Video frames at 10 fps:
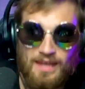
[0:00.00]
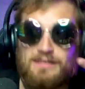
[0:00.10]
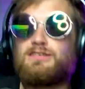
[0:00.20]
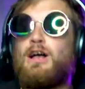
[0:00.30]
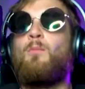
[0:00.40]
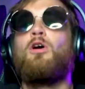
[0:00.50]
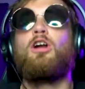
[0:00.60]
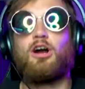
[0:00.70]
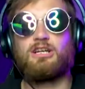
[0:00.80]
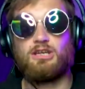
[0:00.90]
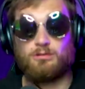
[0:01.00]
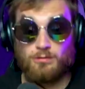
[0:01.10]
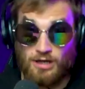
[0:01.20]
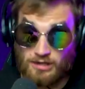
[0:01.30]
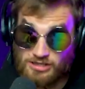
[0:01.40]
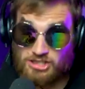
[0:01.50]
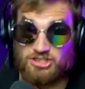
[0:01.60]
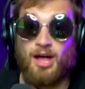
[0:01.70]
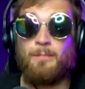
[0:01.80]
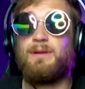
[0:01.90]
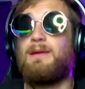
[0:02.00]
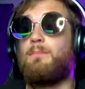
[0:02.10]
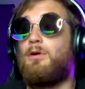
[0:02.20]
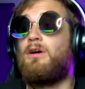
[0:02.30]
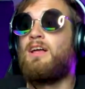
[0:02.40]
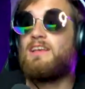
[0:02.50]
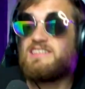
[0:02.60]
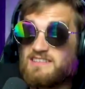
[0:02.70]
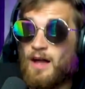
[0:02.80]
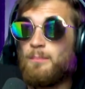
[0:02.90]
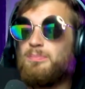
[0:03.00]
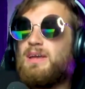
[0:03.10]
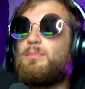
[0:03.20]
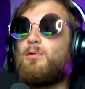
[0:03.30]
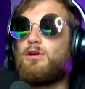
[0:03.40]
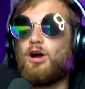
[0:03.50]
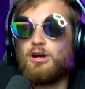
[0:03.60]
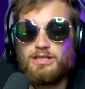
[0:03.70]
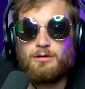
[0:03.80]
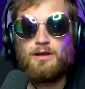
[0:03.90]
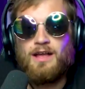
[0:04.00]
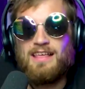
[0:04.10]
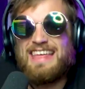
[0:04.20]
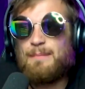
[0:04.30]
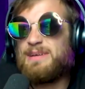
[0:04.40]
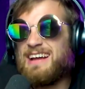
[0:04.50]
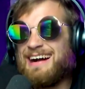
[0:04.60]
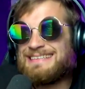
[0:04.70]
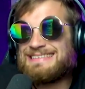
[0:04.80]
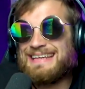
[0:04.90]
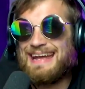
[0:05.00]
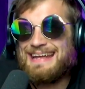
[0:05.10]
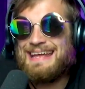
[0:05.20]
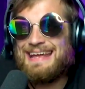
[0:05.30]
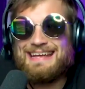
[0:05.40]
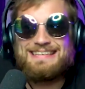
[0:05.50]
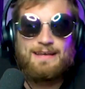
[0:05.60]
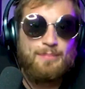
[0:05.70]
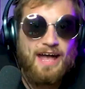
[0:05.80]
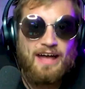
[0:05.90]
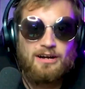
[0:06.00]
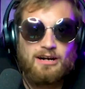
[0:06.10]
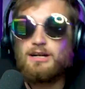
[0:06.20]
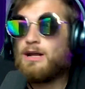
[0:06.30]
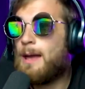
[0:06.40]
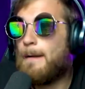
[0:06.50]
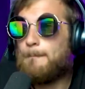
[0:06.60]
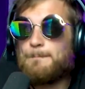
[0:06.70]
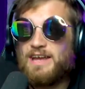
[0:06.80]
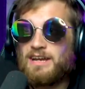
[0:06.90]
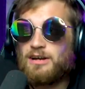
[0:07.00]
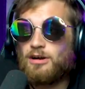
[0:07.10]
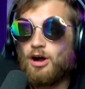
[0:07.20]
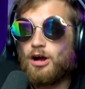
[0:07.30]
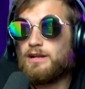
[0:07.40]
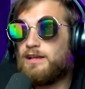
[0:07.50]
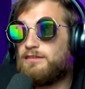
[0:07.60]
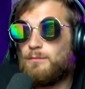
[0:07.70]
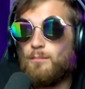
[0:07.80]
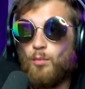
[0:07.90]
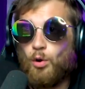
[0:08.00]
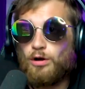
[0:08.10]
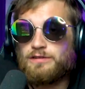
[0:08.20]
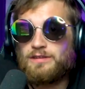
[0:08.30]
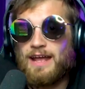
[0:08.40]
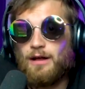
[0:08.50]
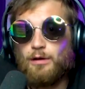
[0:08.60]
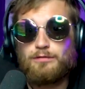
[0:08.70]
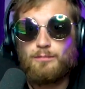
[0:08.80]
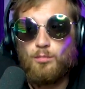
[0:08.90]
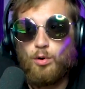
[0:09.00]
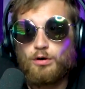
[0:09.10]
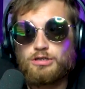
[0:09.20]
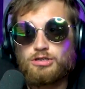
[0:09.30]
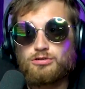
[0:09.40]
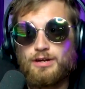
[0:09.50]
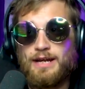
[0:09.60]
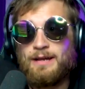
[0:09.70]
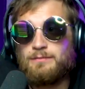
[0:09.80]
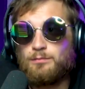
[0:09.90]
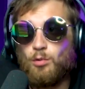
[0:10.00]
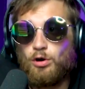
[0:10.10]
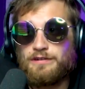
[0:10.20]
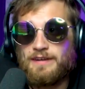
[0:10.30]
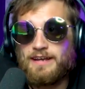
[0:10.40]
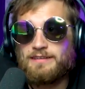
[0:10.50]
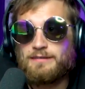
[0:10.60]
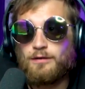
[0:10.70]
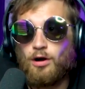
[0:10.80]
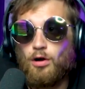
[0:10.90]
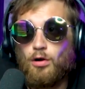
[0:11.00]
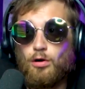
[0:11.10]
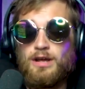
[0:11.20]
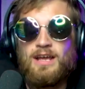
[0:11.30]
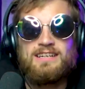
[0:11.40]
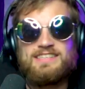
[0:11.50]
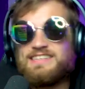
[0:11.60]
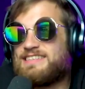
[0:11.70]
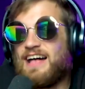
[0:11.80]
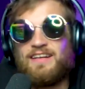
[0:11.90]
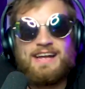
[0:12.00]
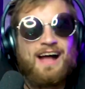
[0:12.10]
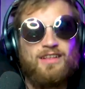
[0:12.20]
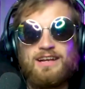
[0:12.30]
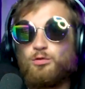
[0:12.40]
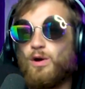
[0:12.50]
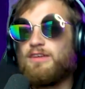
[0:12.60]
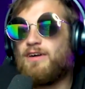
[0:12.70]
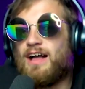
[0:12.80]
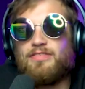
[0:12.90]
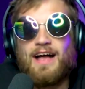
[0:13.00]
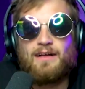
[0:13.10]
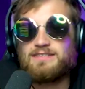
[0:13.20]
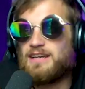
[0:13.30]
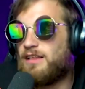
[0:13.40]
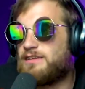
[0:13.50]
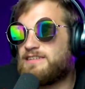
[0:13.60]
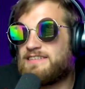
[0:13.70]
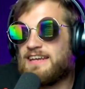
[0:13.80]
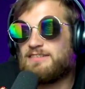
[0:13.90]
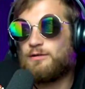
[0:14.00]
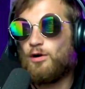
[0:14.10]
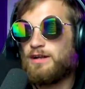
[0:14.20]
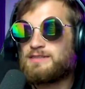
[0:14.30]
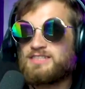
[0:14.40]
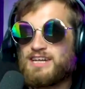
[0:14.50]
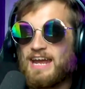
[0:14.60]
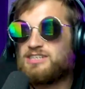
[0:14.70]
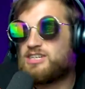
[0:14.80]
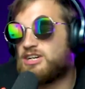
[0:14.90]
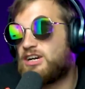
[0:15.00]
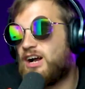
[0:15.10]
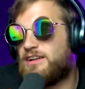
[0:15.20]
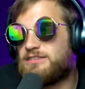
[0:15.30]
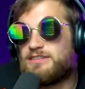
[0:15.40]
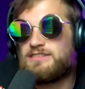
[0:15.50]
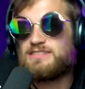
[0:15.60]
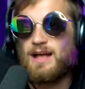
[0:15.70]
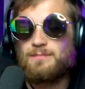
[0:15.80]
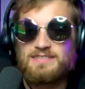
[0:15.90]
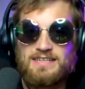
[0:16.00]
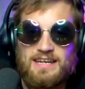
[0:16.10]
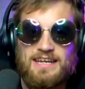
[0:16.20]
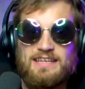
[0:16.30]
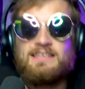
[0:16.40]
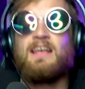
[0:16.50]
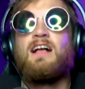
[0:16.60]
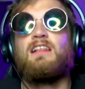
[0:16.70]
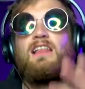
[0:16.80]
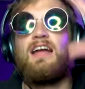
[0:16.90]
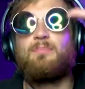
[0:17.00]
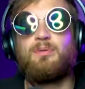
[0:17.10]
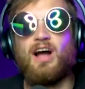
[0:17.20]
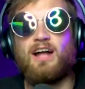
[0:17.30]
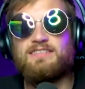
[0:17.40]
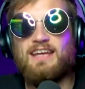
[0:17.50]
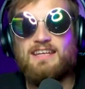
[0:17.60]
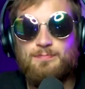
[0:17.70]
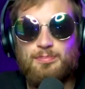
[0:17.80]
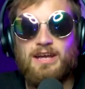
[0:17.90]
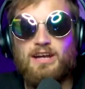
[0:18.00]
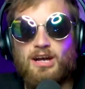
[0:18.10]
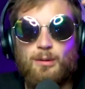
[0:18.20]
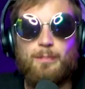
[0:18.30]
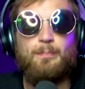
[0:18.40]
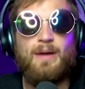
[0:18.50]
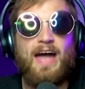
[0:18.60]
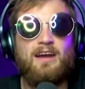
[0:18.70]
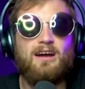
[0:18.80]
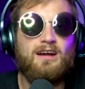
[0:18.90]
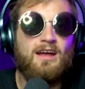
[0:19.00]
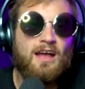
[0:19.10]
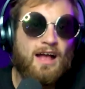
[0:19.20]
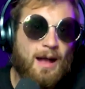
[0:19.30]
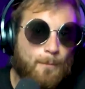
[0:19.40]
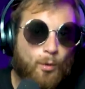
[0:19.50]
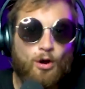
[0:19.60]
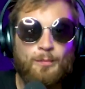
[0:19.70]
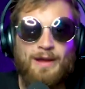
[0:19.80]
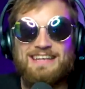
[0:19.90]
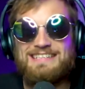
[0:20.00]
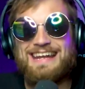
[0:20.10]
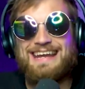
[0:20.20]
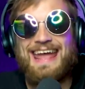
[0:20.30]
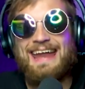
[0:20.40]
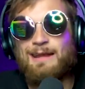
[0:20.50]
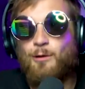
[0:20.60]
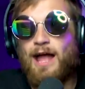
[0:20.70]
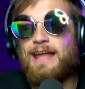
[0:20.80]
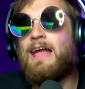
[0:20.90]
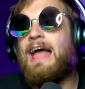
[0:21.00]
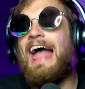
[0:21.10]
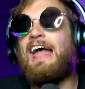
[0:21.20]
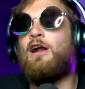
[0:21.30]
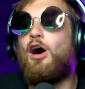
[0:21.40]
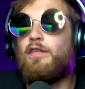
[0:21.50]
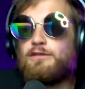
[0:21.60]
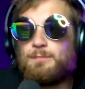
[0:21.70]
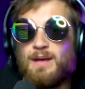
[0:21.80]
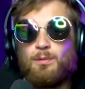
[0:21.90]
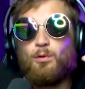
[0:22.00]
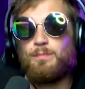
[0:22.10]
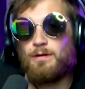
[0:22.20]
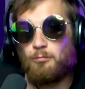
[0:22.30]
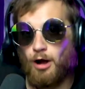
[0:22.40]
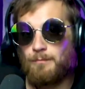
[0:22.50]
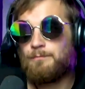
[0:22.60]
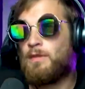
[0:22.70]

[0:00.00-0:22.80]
Some would argue, some people, some people would argue that Beyonce is a better, bigger artist, more sales, more streams, more tickets sold. She's selling out like twenty-five thousand dollar seats on stage at her concert in some cities. Like Beyonce's bigger, better, more amazing in any way. And all those people would be wrong.